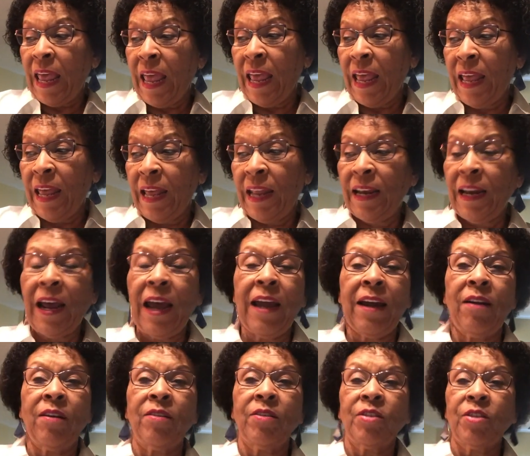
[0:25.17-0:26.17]
And
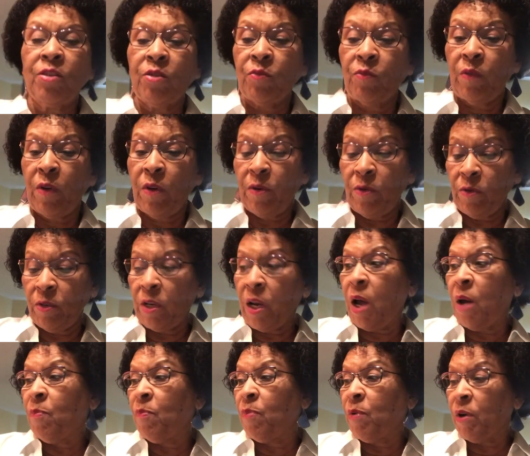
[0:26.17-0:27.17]
I also wrote
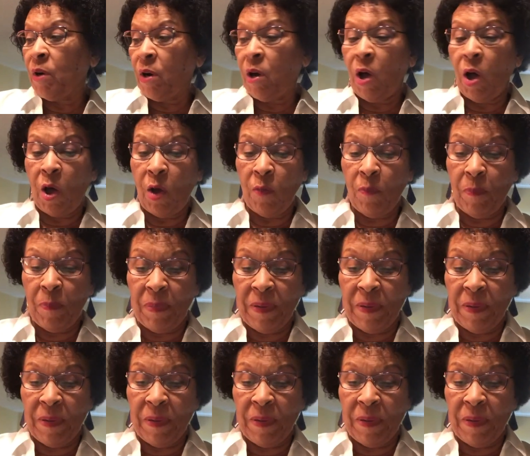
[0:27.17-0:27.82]
a book called